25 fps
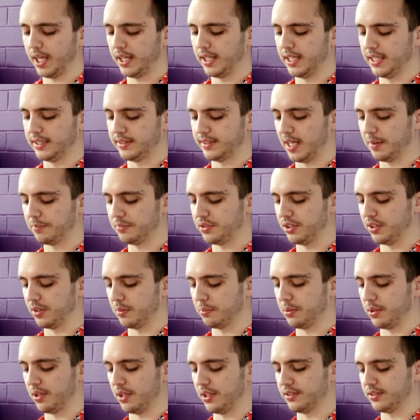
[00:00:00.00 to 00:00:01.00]
It's up to the
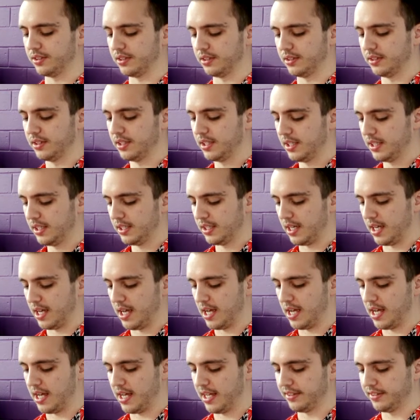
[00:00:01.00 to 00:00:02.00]
person.
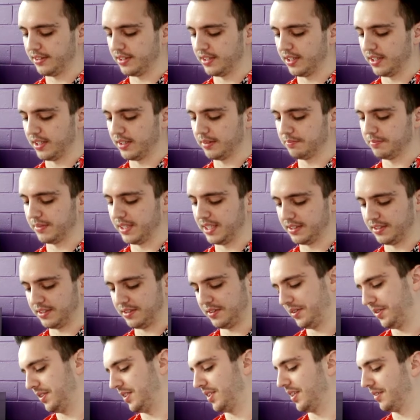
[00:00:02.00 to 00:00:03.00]
You know,
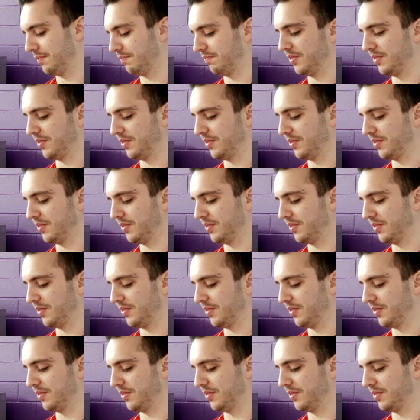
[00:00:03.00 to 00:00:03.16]
it's, you know,